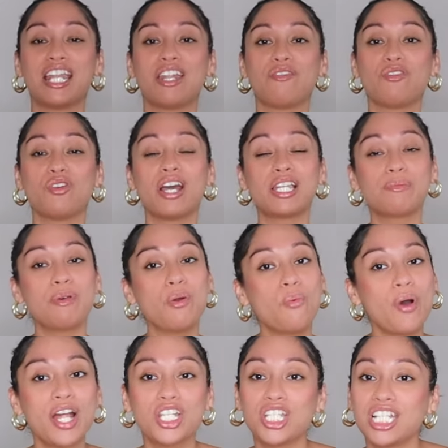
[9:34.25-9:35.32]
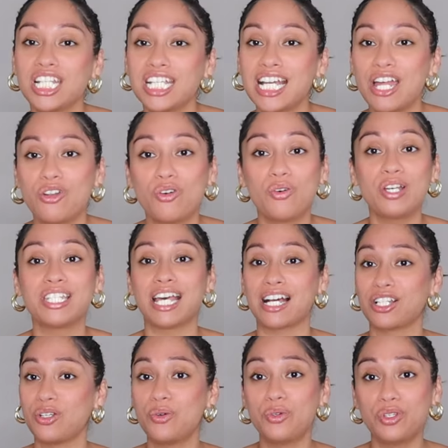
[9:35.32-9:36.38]
And if you guys been watching, I know
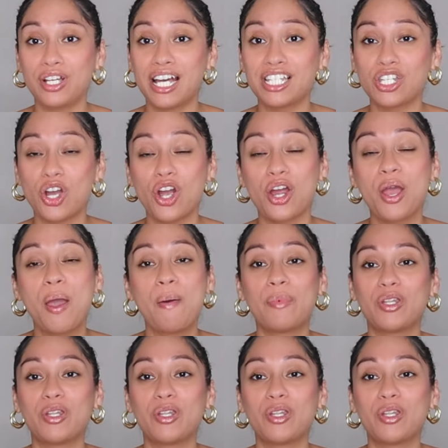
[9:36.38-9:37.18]
exactly who you guys are.